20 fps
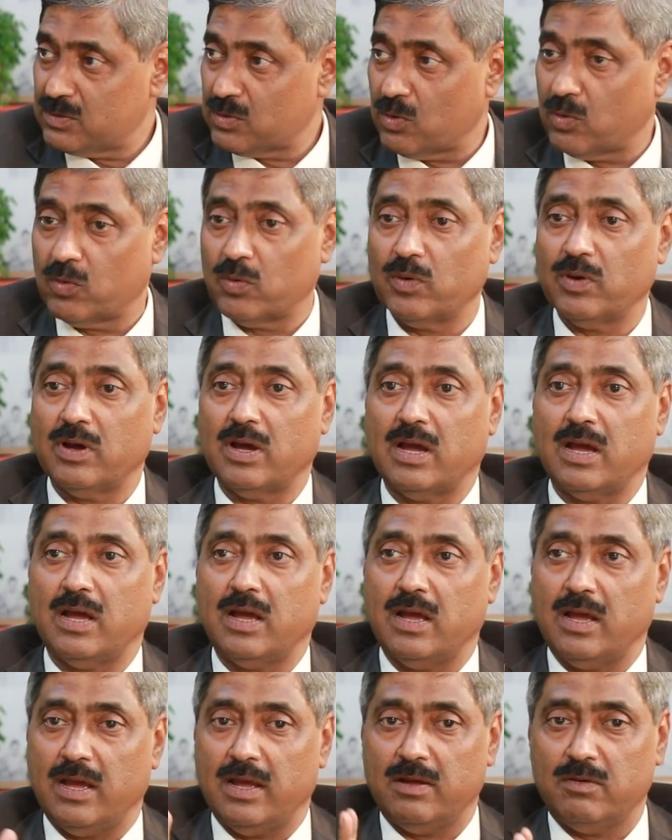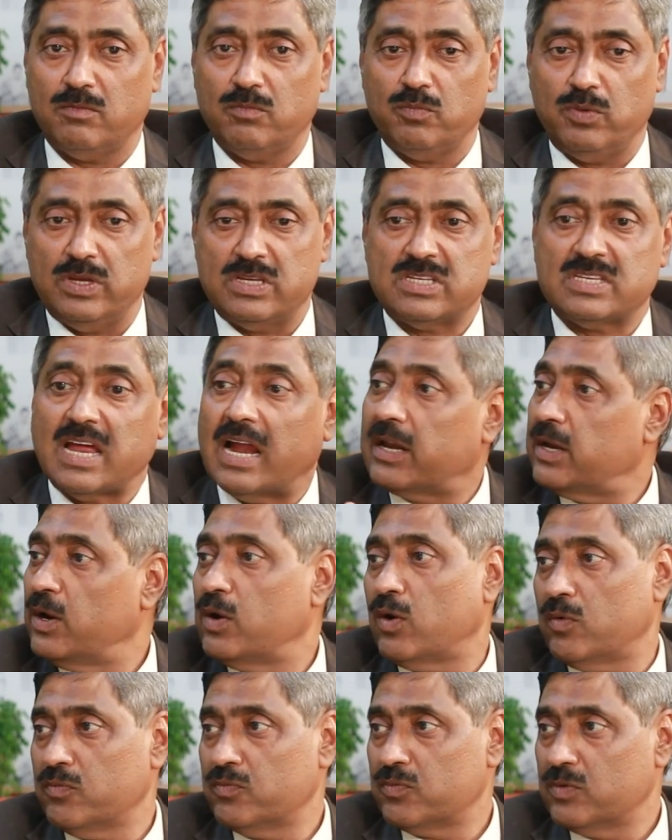So we
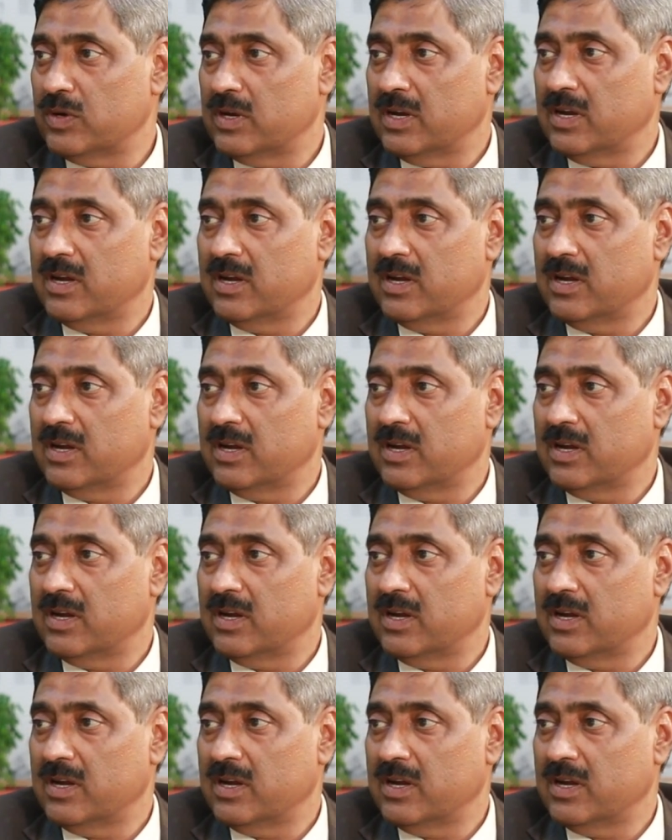started off